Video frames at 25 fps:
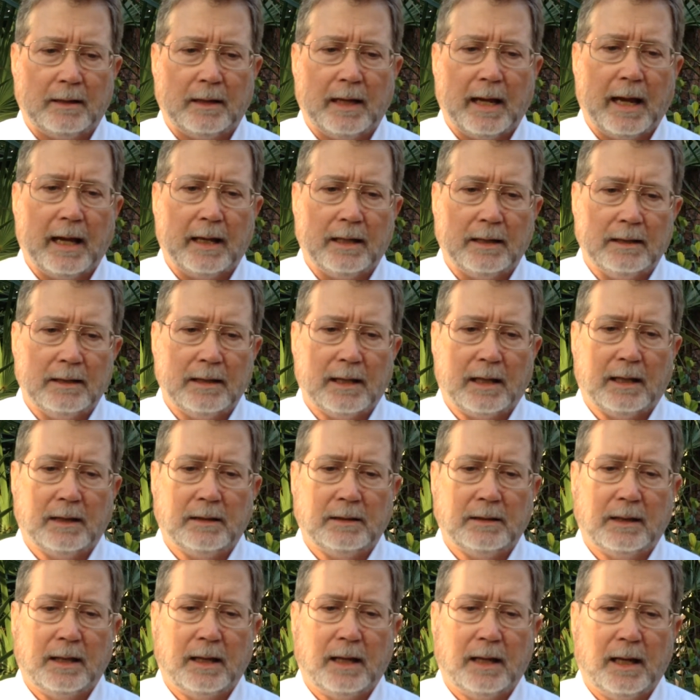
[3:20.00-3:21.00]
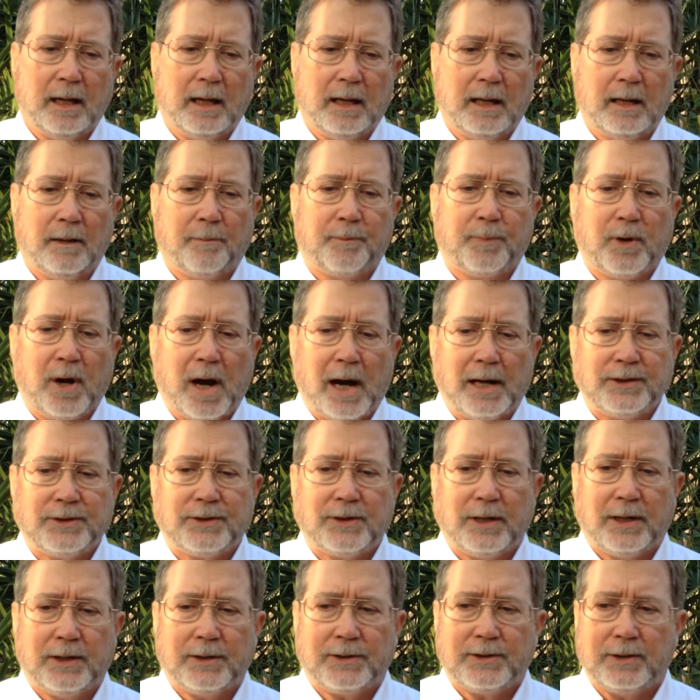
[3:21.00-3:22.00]
and in the
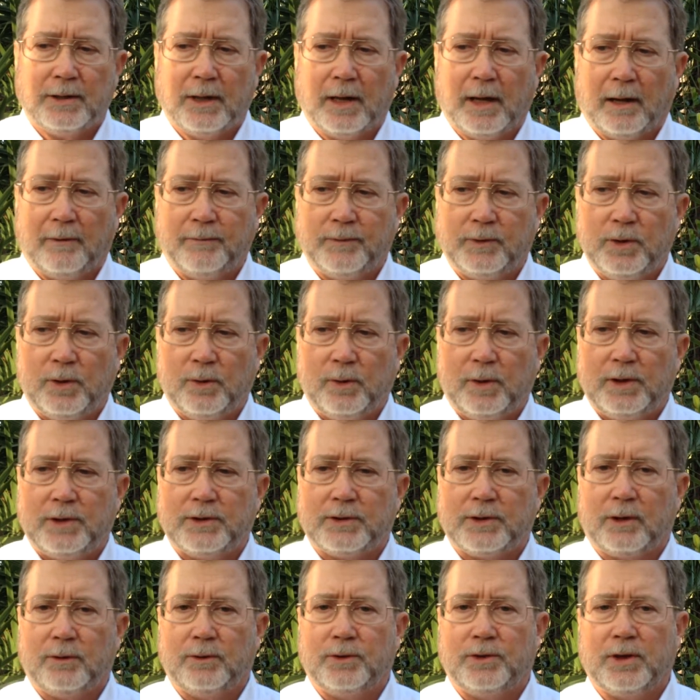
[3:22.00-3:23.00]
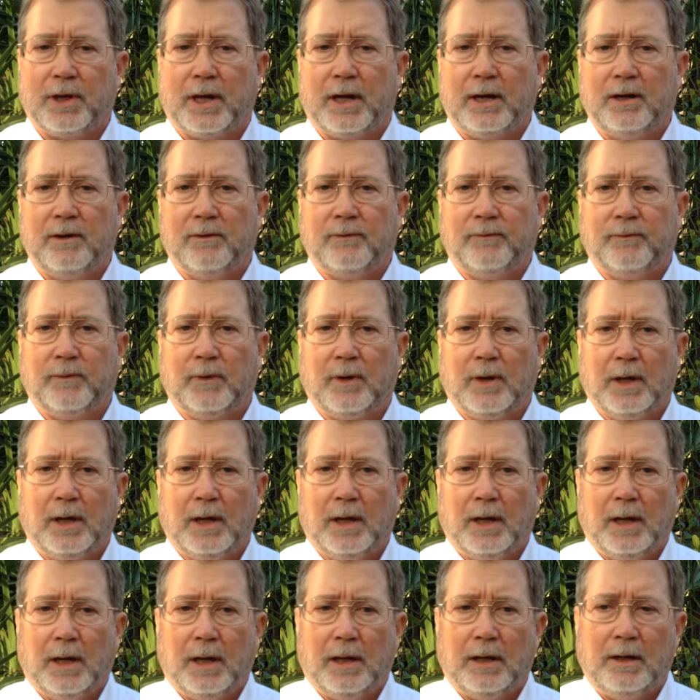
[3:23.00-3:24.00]
process of doing so, Jay, you
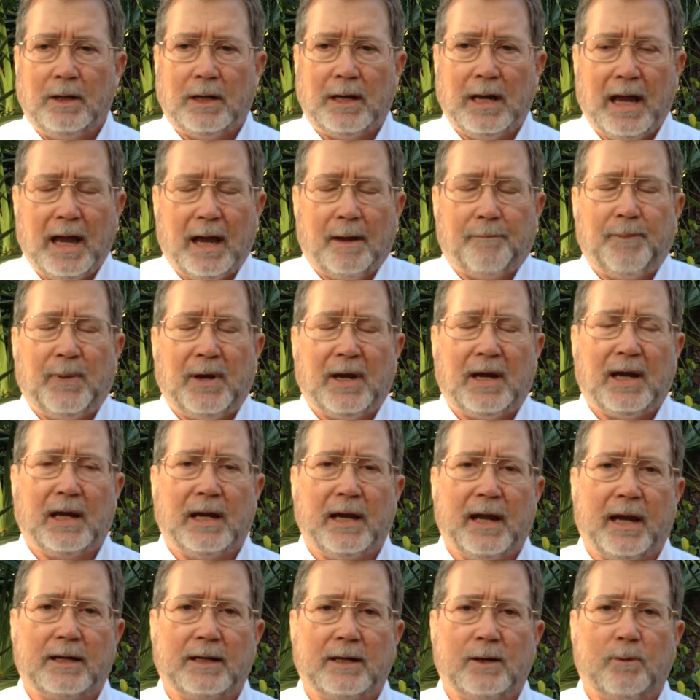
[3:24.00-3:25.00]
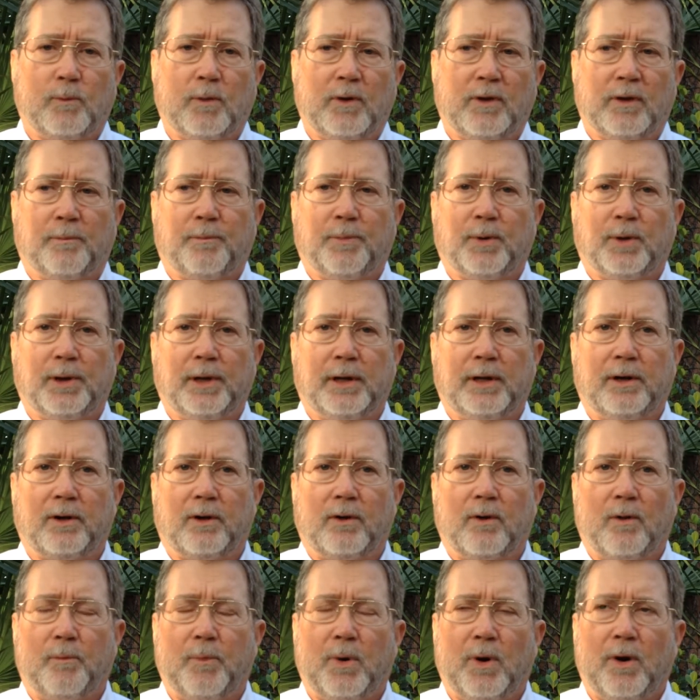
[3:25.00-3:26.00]
can't be connected with a
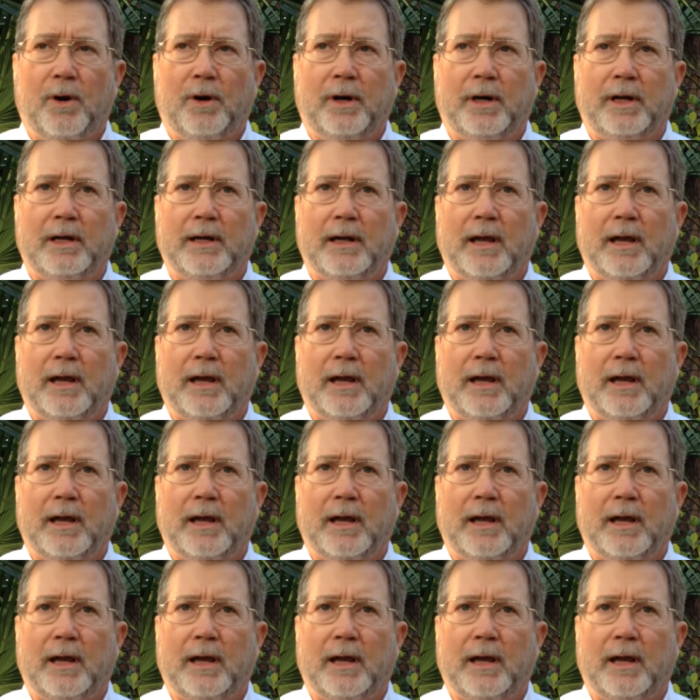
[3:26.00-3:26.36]
political party.